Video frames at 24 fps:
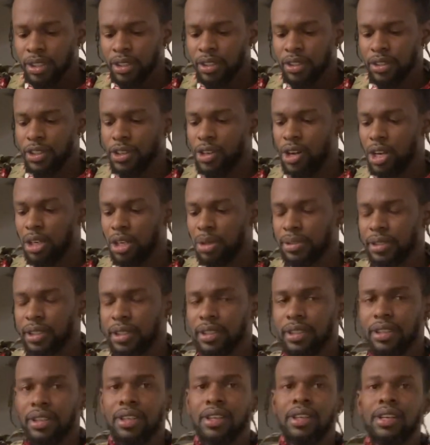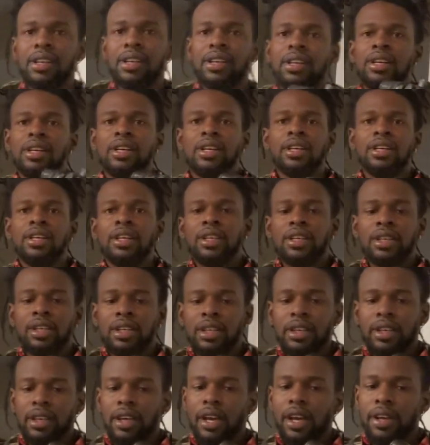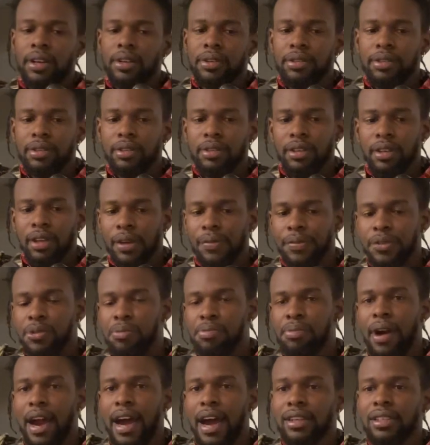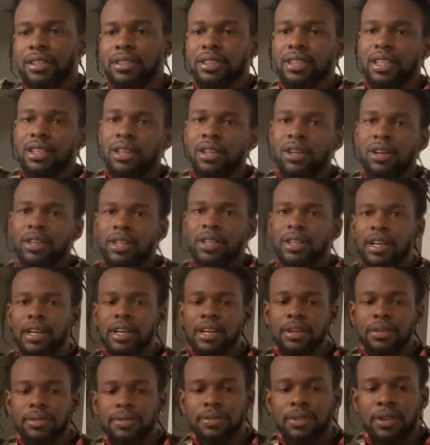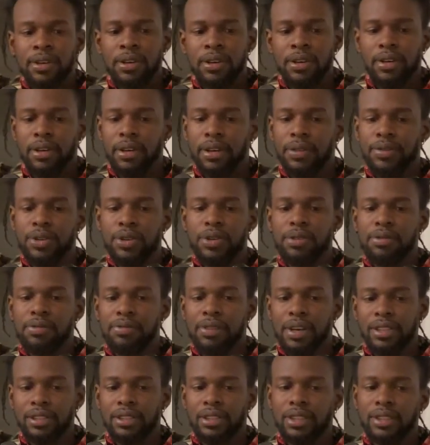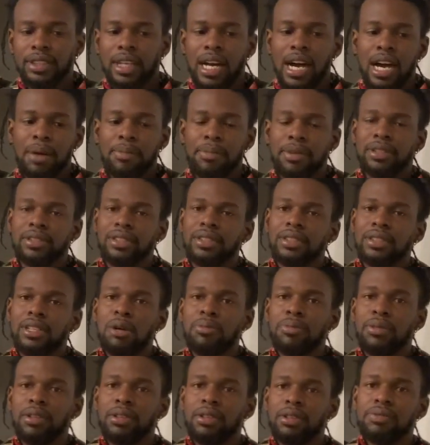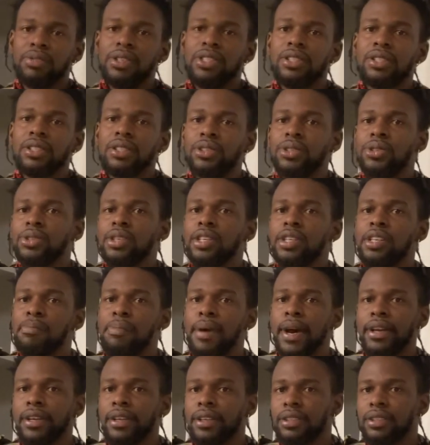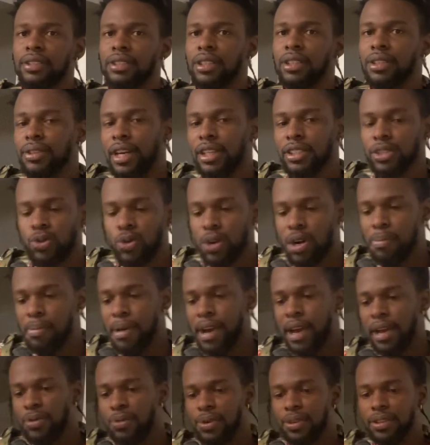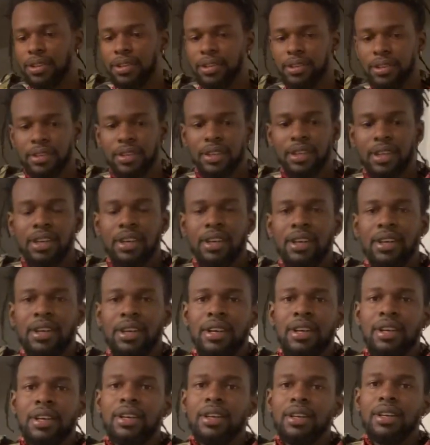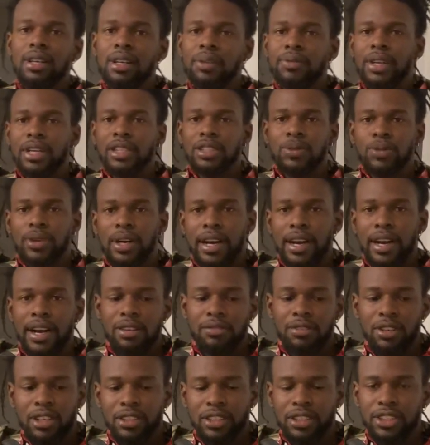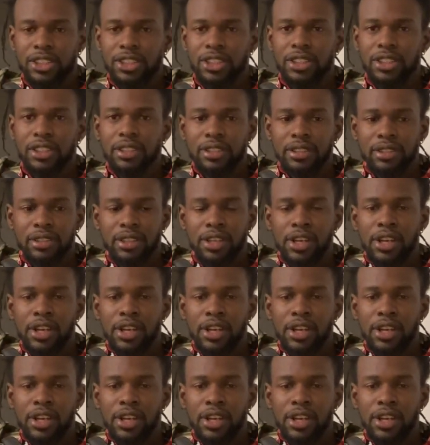You know what I'm saying? And if you practice it long enough, or if you invest your time into something, eventually you get better. So that's where I'm at with it. That's why I have all this shit,